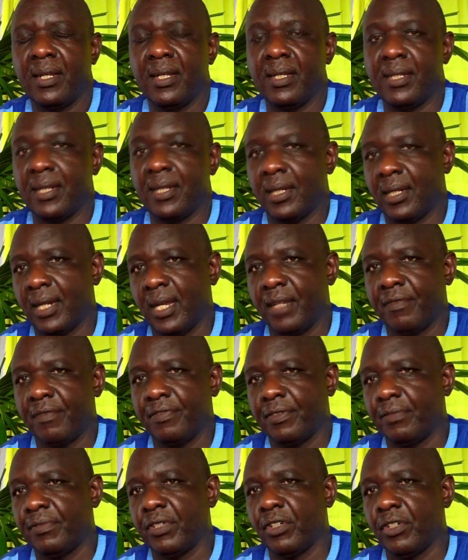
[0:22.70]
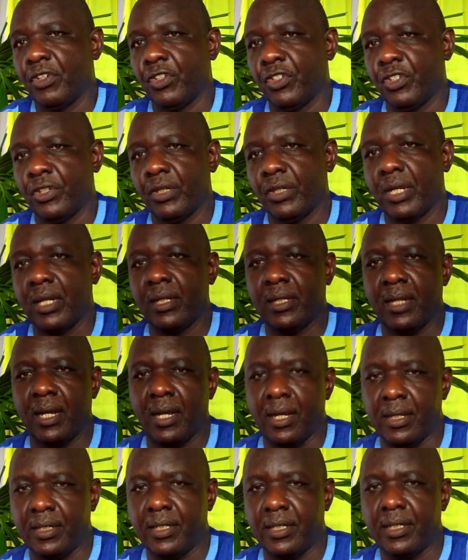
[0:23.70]
in the life of those
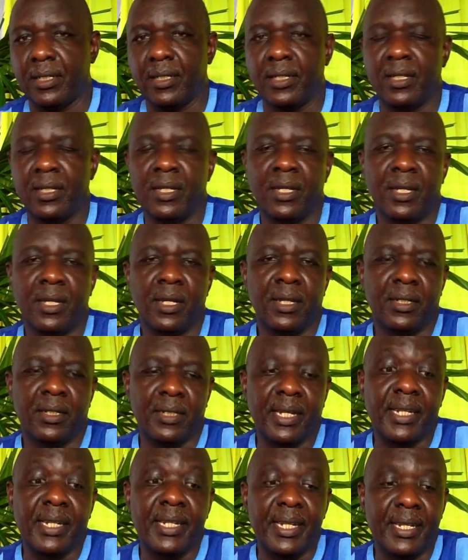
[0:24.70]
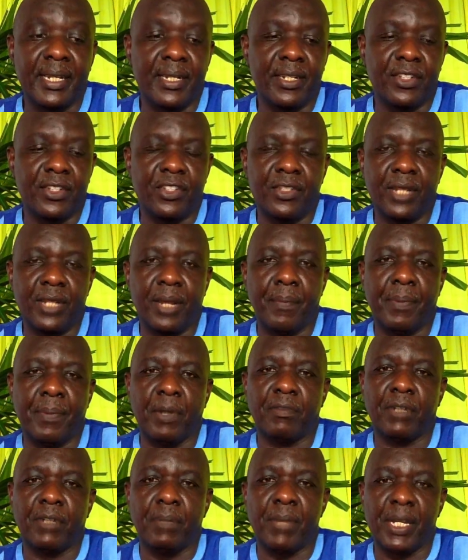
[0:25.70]
that they need this type
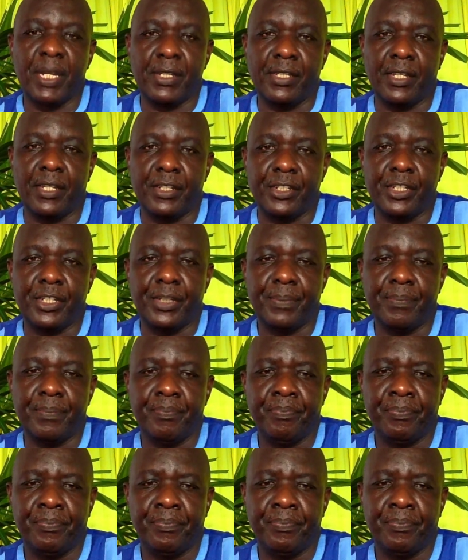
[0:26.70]
of a message.